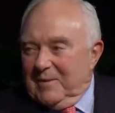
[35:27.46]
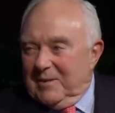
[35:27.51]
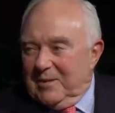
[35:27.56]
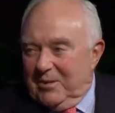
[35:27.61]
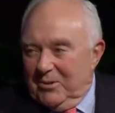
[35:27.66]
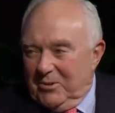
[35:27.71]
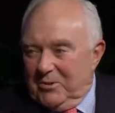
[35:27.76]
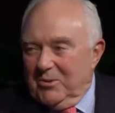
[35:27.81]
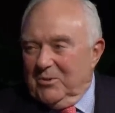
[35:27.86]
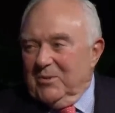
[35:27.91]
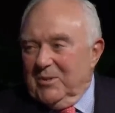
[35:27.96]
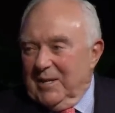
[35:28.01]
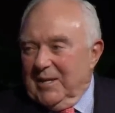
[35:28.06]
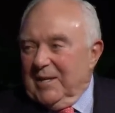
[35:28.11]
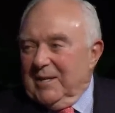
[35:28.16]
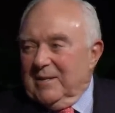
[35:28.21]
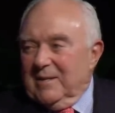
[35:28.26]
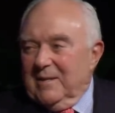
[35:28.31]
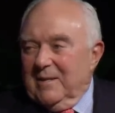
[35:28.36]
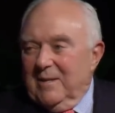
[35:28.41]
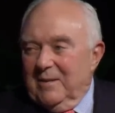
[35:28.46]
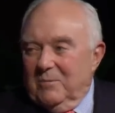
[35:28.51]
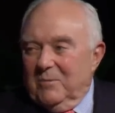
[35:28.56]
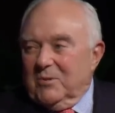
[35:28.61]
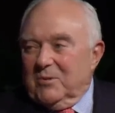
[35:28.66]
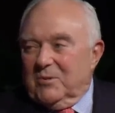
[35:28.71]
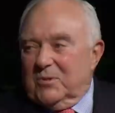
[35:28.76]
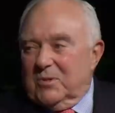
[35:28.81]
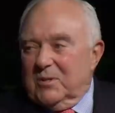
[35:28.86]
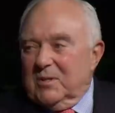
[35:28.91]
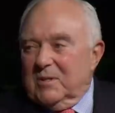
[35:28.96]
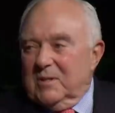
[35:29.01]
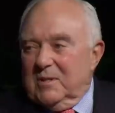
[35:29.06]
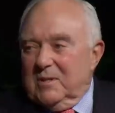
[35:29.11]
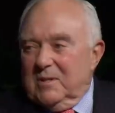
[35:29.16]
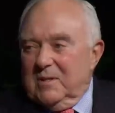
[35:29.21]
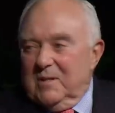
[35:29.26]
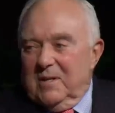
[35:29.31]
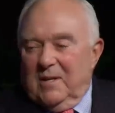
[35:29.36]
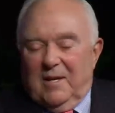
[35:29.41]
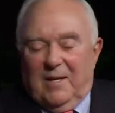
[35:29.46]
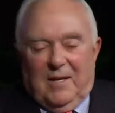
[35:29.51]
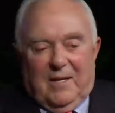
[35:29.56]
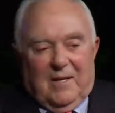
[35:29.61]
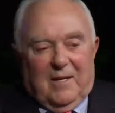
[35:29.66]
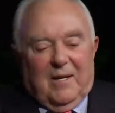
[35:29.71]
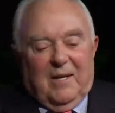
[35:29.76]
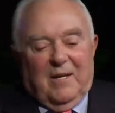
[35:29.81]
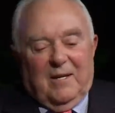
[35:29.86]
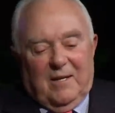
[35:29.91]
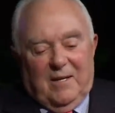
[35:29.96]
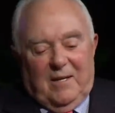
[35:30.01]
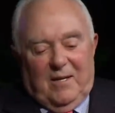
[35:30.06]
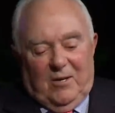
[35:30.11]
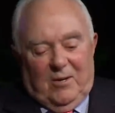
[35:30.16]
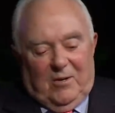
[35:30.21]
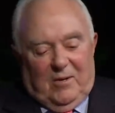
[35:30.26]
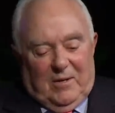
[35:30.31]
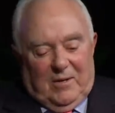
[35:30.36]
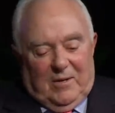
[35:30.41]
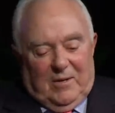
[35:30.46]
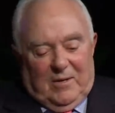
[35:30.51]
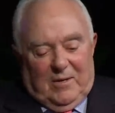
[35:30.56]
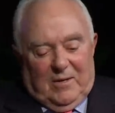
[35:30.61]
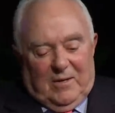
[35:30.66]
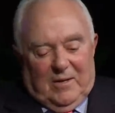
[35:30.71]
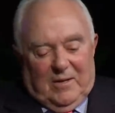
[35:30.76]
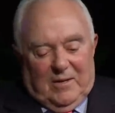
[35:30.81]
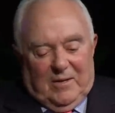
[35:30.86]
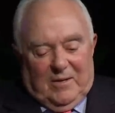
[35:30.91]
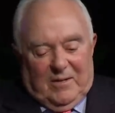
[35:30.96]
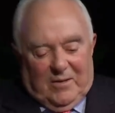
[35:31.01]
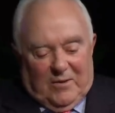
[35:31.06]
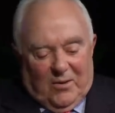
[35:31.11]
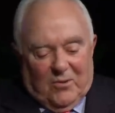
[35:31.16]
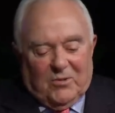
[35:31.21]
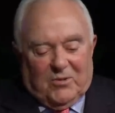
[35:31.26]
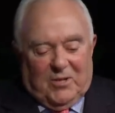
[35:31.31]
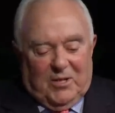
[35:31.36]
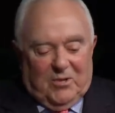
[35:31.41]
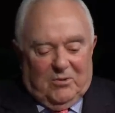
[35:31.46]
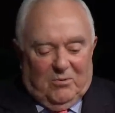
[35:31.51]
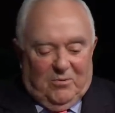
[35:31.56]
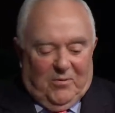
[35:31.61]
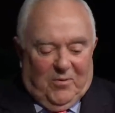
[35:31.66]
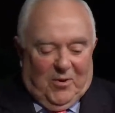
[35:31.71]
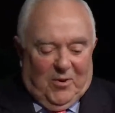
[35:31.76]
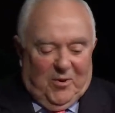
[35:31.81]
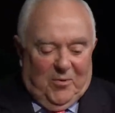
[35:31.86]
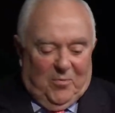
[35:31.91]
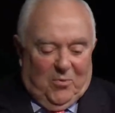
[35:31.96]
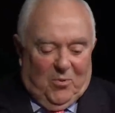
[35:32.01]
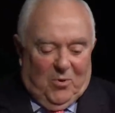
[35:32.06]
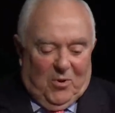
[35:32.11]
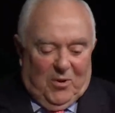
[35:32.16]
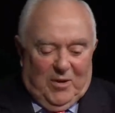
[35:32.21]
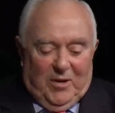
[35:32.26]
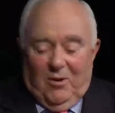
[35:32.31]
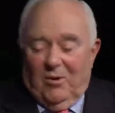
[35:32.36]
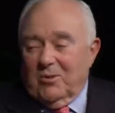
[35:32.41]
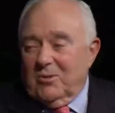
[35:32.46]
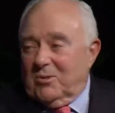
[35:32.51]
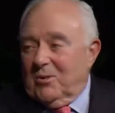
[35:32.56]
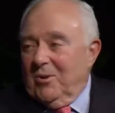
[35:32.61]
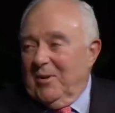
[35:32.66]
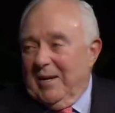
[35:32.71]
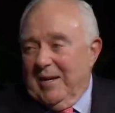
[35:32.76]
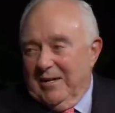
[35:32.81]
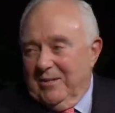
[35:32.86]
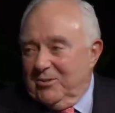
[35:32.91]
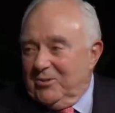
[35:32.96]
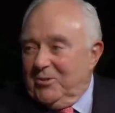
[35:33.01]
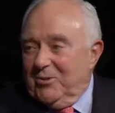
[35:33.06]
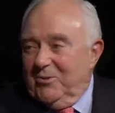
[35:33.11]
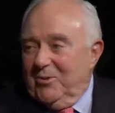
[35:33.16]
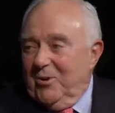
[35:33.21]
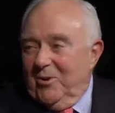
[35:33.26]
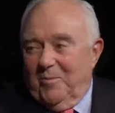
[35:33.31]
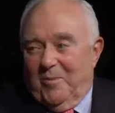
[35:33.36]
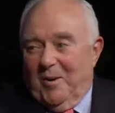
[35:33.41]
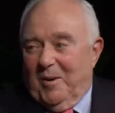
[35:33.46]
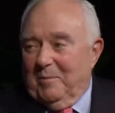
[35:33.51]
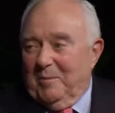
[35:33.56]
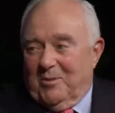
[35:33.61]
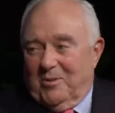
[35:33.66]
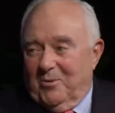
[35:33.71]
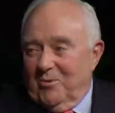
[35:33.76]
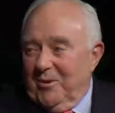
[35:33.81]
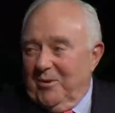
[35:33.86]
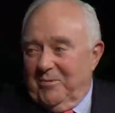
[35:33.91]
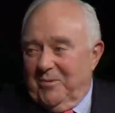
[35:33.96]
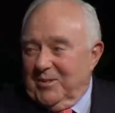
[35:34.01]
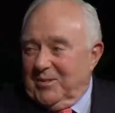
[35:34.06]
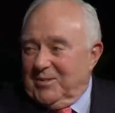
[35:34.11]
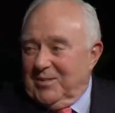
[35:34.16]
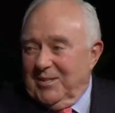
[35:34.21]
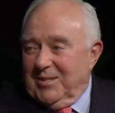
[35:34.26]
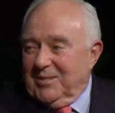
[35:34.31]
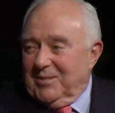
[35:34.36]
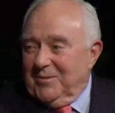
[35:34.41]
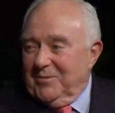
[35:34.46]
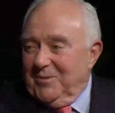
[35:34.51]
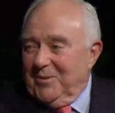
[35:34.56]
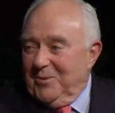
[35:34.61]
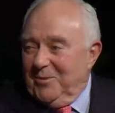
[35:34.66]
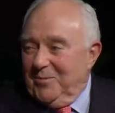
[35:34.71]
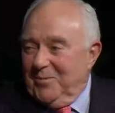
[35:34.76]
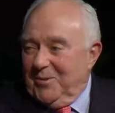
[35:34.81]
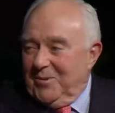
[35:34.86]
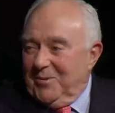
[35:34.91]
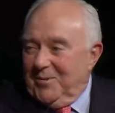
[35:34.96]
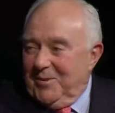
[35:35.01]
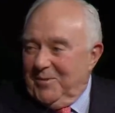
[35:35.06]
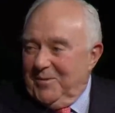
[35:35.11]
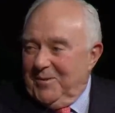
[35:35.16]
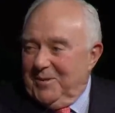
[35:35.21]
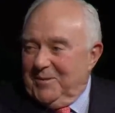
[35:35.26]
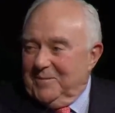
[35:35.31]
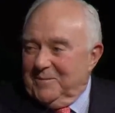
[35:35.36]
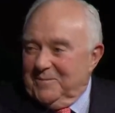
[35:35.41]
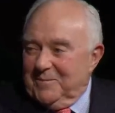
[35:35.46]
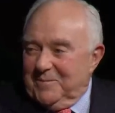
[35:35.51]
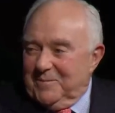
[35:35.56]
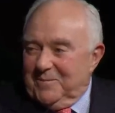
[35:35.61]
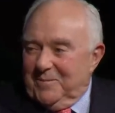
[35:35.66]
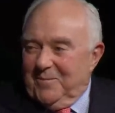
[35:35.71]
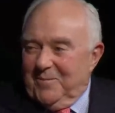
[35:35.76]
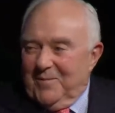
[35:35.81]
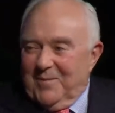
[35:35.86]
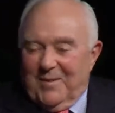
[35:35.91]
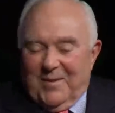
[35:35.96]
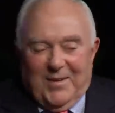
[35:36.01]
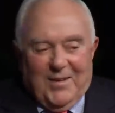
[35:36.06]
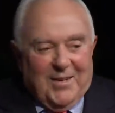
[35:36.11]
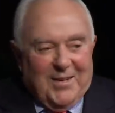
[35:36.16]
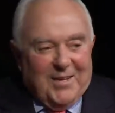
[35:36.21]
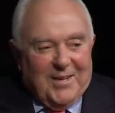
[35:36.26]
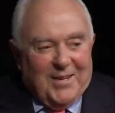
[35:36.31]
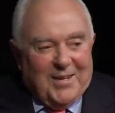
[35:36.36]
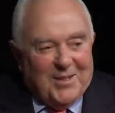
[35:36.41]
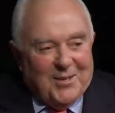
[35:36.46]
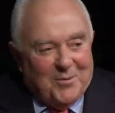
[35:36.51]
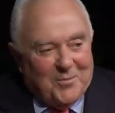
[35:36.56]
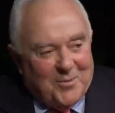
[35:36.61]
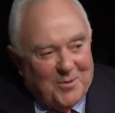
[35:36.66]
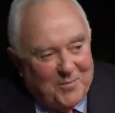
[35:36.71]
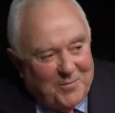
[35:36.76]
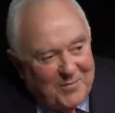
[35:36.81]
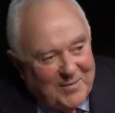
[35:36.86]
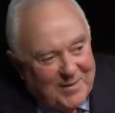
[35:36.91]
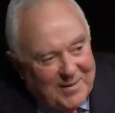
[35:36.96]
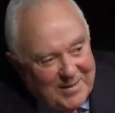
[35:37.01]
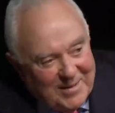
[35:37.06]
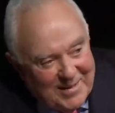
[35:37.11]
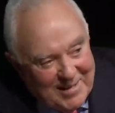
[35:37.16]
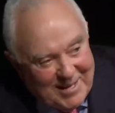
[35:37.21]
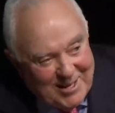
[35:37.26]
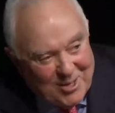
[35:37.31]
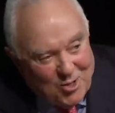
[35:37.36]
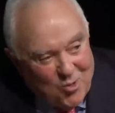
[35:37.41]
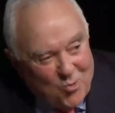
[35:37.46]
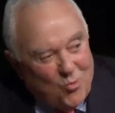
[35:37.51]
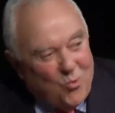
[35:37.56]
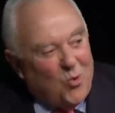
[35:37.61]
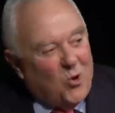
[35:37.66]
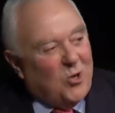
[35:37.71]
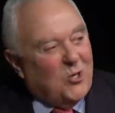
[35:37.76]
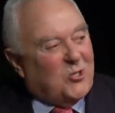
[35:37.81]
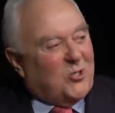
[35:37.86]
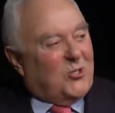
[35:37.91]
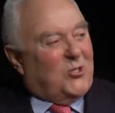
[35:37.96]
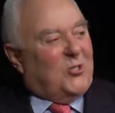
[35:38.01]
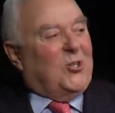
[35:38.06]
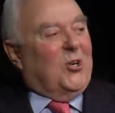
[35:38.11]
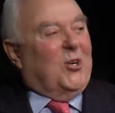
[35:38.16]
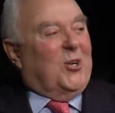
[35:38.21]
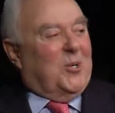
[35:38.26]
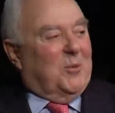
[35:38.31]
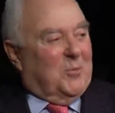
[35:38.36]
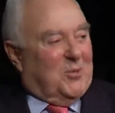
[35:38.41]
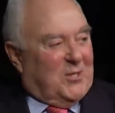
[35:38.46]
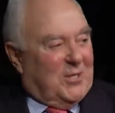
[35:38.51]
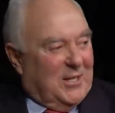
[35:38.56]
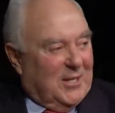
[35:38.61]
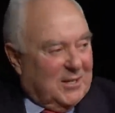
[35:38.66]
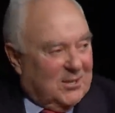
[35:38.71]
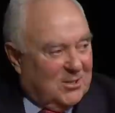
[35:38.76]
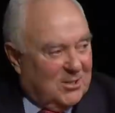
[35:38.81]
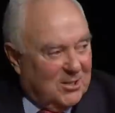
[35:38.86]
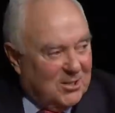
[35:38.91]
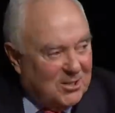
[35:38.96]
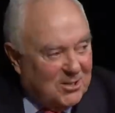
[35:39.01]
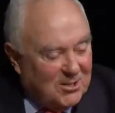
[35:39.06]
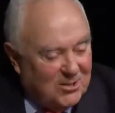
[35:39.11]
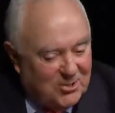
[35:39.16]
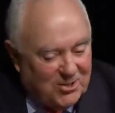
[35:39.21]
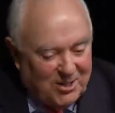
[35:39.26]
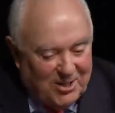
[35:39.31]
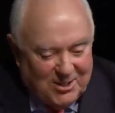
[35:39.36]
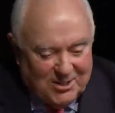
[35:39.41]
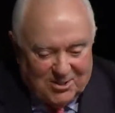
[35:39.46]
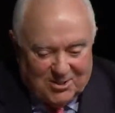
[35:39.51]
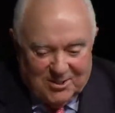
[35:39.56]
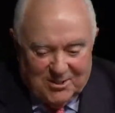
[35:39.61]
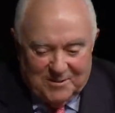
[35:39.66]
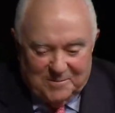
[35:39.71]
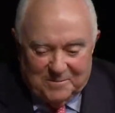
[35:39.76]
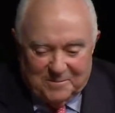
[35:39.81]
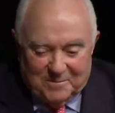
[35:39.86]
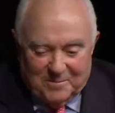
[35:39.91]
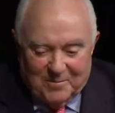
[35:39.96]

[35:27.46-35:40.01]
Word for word: to do that. And was, he, those things were very important. He also had, as you know, Bob, a terrific sense of humor. I mean, the, the, in the worst circumstances, Johnson